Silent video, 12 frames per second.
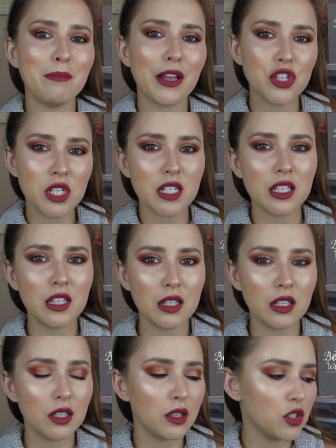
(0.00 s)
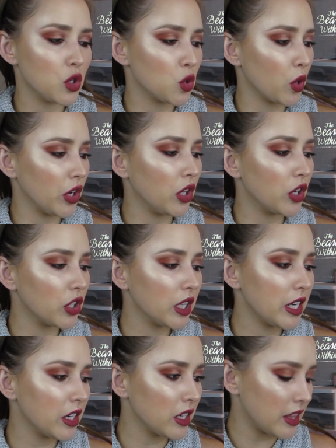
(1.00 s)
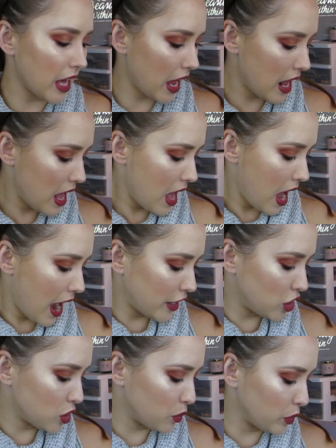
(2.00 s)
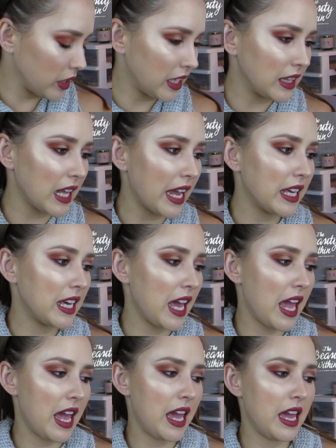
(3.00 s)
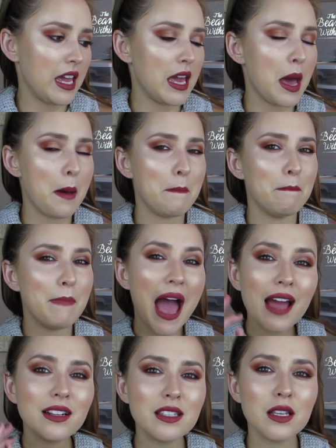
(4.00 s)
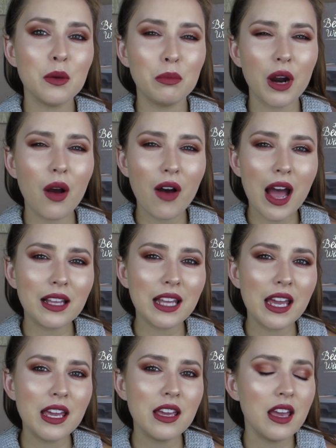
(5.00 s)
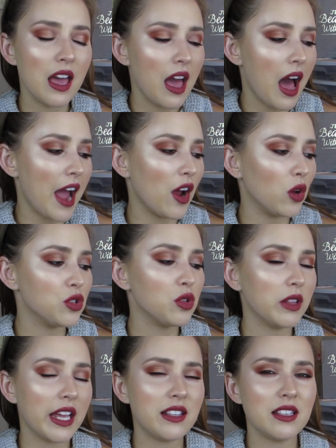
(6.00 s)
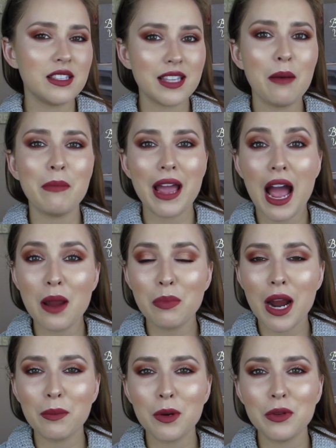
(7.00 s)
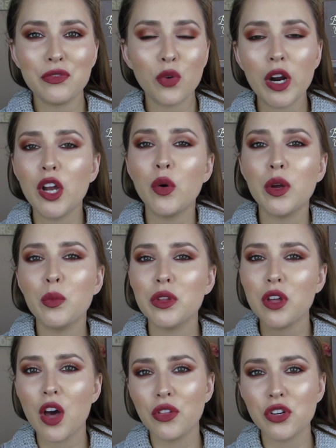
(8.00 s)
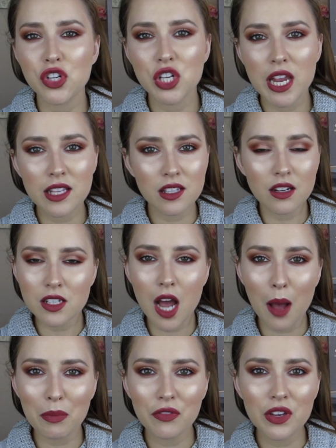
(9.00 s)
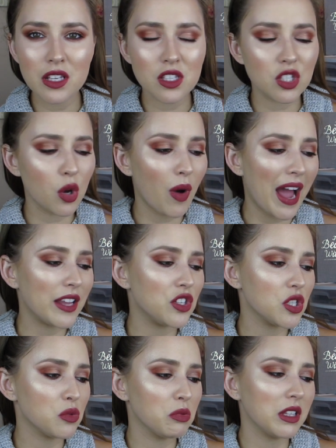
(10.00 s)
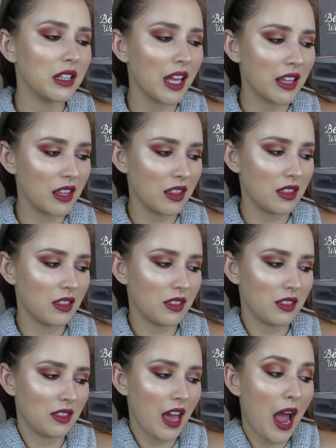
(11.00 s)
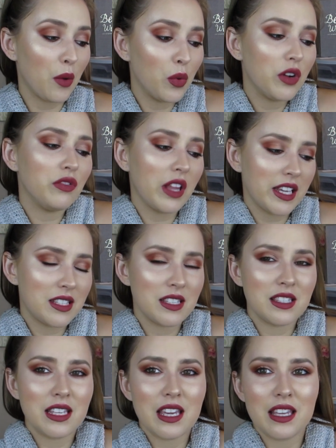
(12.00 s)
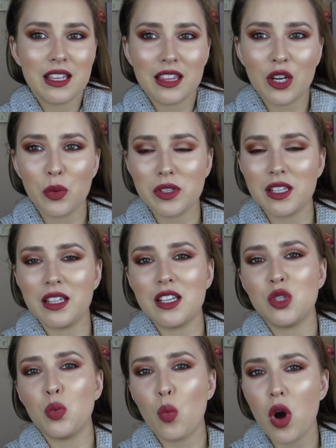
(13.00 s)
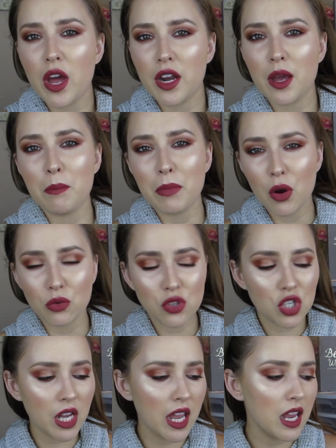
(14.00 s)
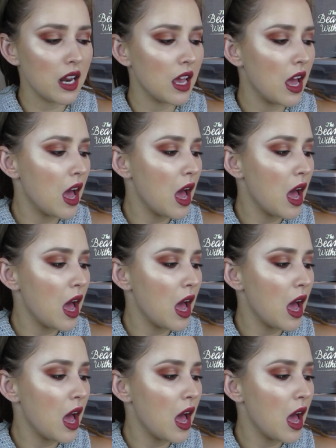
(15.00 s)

mentioned in the tutorial earlier that I just really like a matte brow highlight. I also like to set my eye primer before I go in with other shades on top of it. So I just really like that. I would have liked to see that there was at least one bone shade.